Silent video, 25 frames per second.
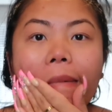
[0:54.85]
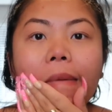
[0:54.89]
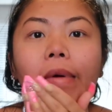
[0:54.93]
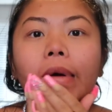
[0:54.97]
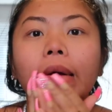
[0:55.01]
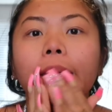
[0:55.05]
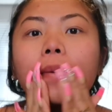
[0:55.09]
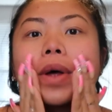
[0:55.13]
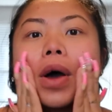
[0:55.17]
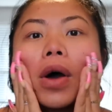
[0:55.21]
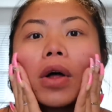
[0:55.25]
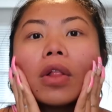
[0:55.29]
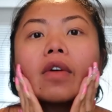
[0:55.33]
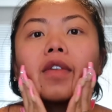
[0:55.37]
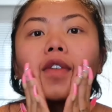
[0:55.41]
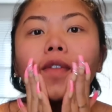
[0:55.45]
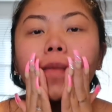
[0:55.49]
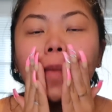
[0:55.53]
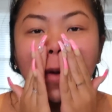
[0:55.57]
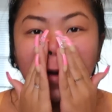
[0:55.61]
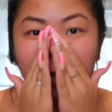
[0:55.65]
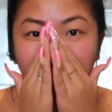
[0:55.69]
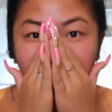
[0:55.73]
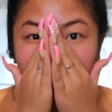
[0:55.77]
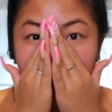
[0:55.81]
rub it all over
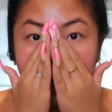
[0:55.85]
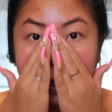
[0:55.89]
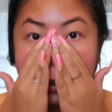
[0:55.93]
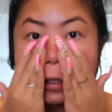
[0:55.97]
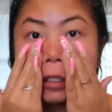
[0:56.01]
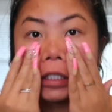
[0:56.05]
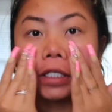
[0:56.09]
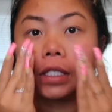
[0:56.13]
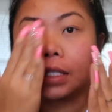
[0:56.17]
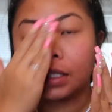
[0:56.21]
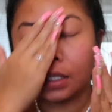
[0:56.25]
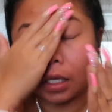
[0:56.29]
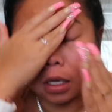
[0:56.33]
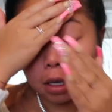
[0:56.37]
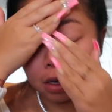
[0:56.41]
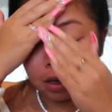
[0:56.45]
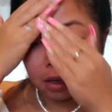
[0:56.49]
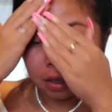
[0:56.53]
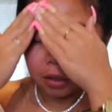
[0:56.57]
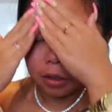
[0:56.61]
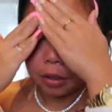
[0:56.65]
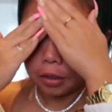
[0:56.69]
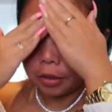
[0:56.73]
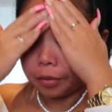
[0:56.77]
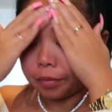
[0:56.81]
my face.
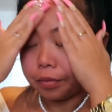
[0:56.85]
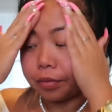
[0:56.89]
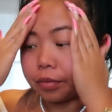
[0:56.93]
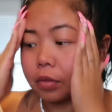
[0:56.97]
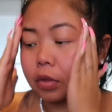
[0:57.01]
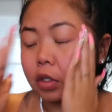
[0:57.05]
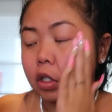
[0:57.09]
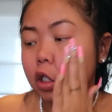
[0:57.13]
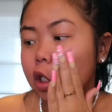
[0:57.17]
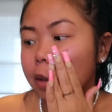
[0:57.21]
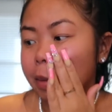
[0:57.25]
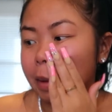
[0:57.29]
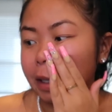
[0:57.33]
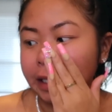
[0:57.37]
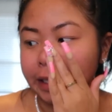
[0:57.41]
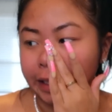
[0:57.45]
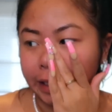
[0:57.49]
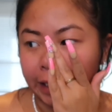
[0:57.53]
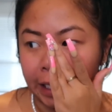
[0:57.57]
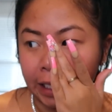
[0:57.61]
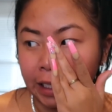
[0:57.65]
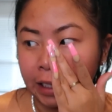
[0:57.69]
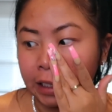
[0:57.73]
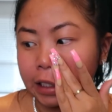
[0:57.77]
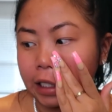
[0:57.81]
So my
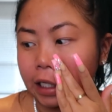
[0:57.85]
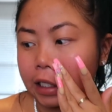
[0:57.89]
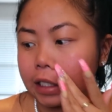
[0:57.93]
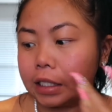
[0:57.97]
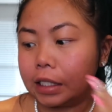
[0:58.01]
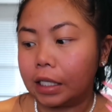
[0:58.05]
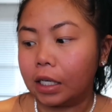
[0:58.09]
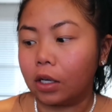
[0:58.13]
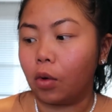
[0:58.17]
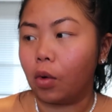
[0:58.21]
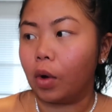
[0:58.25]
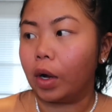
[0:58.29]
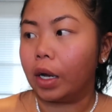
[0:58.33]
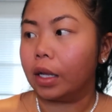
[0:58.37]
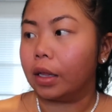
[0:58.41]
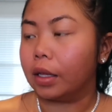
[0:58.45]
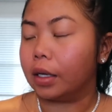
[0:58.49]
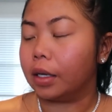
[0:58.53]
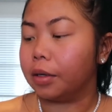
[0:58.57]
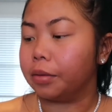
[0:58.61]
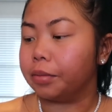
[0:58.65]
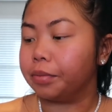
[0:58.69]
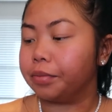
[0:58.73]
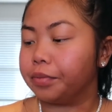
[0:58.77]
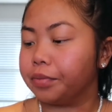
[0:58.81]
skin does get
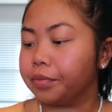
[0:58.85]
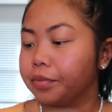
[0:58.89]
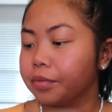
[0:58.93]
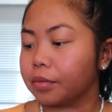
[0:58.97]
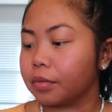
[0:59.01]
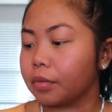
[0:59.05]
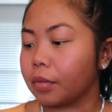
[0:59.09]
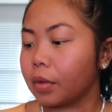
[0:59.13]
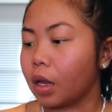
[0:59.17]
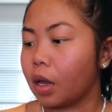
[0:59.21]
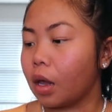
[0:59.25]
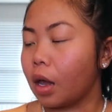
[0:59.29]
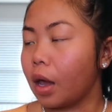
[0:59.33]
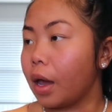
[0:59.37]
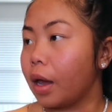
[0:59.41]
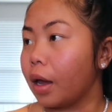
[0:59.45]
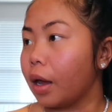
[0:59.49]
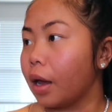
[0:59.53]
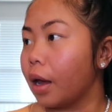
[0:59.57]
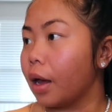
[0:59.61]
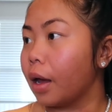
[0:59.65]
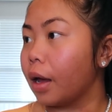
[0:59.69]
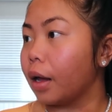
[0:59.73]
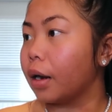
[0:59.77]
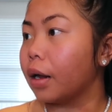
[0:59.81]
oily,
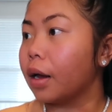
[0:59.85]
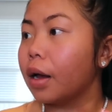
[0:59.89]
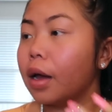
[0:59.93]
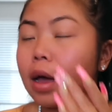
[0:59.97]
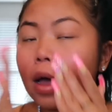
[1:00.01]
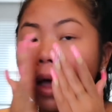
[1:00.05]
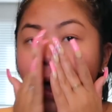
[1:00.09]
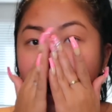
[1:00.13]
and